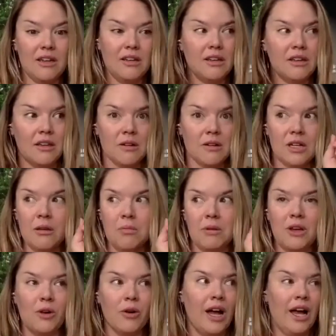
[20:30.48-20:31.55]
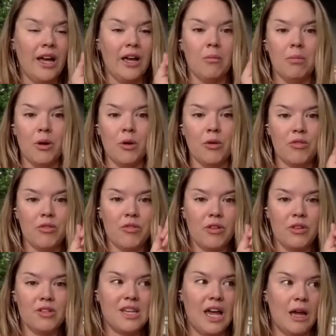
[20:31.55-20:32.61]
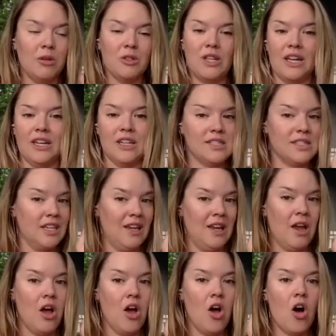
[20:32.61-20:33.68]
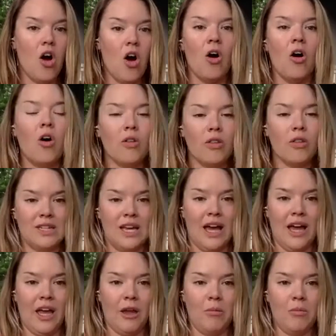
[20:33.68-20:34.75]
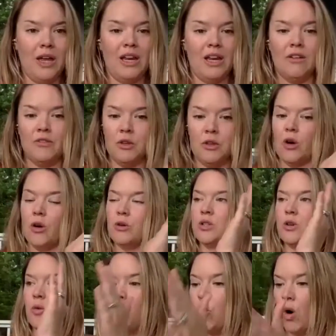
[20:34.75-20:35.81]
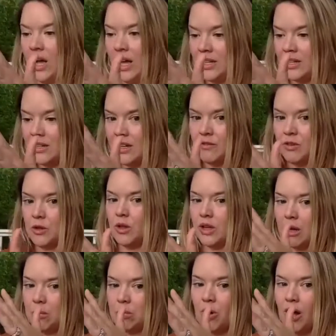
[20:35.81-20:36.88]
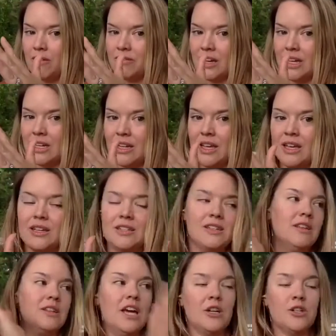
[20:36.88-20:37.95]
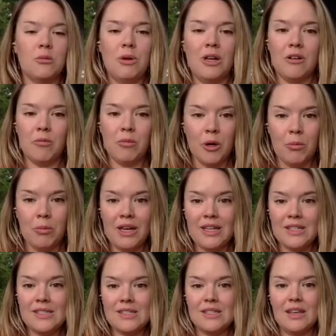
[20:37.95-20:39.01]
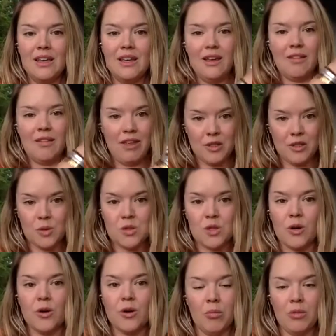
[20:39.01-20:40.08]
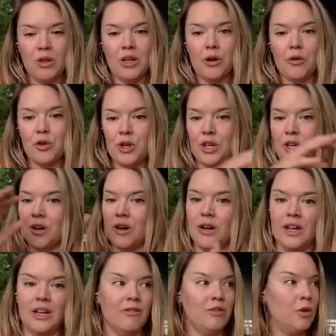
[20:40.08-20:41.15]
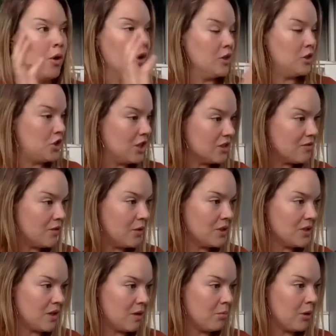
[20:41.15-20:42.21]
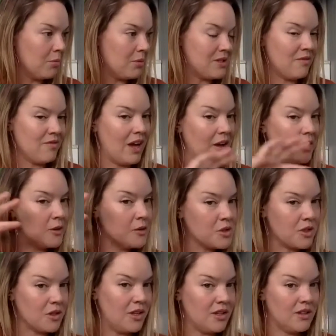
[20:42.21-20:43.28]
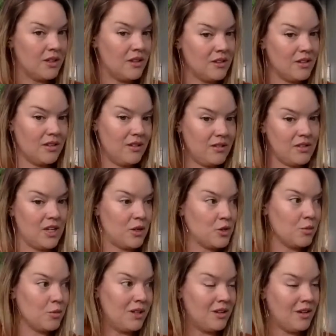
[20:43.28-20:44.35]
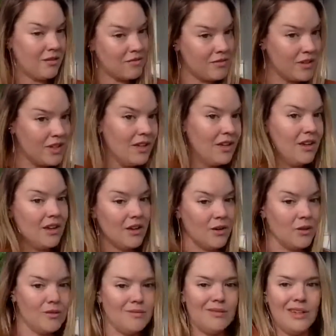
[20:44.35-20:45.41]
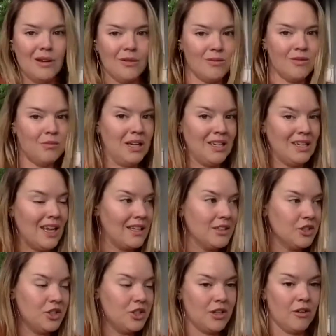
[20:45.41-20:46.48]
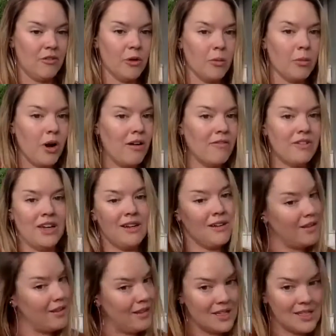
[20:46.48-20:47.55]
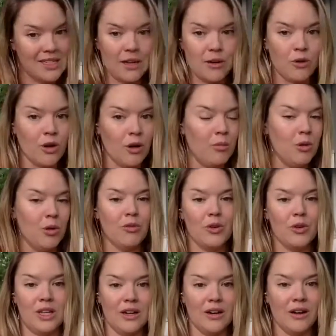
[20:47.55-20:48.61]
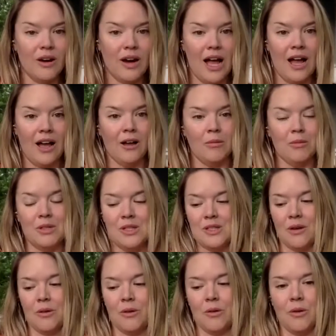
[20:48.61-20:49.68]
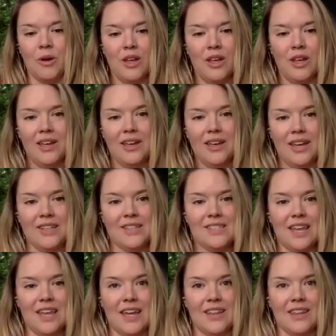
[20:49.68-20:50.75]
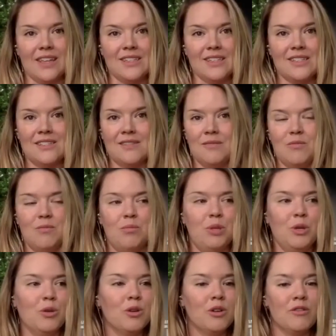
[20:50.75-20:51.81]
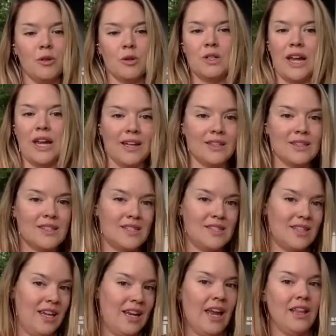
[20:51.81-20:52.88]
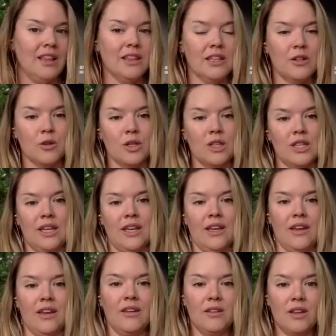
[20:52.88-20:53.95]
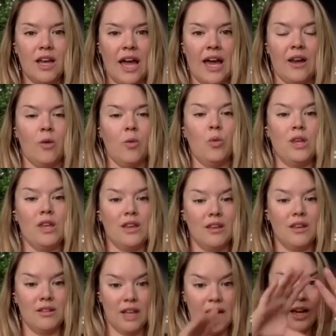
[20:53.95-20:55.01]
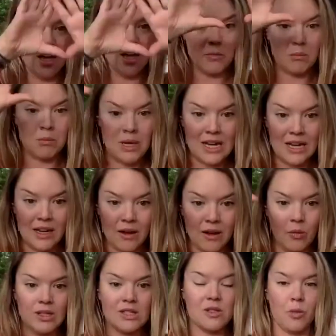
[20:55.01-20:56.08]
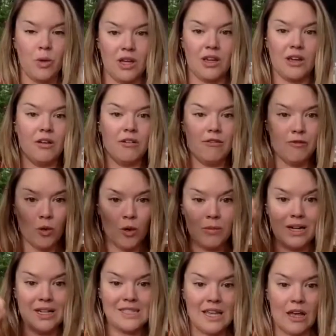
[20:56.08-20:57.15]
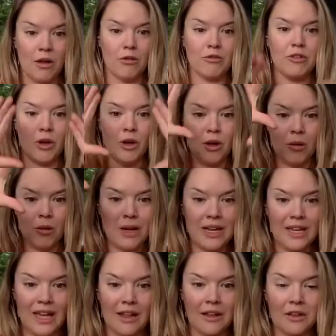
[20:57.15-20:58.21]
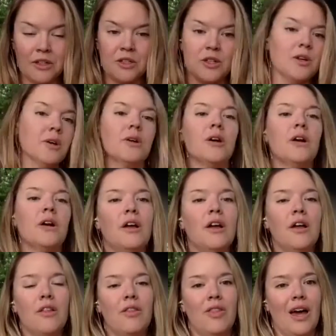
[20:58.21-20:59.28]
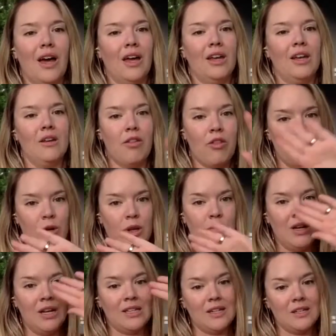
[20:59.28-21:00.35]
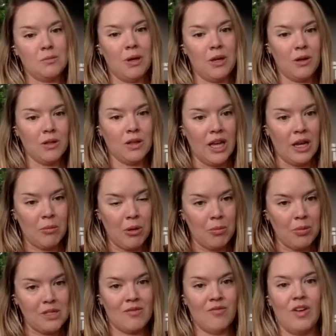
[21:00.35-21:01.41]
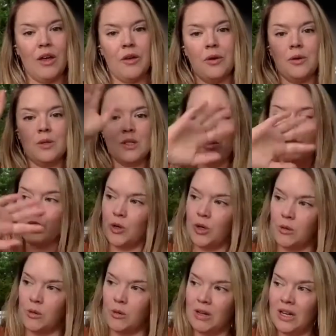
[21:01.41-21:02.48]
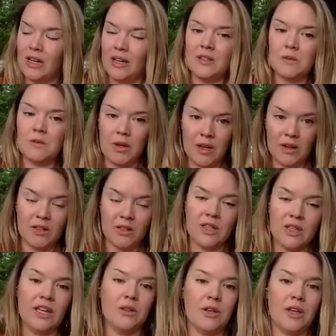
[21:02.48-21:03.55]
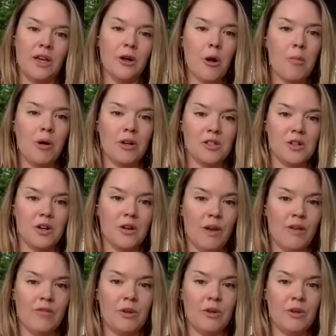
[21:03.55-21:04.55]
you're keeping your eye on both simultaneously all the time. And if you go to one, if you look at profit to the detriment of purpose, things will start crumbling over here. And if you are just focused on purpose and values to the detriment of, or being negligent of your profit, this side will crumble over here. And so it's like this beautiful dance. And I literally had a meeting once a week for myself on my calendar, that 30 minutes I spent on like purpose and values, and 30 minutes I spent on like looking at our books and our revenue and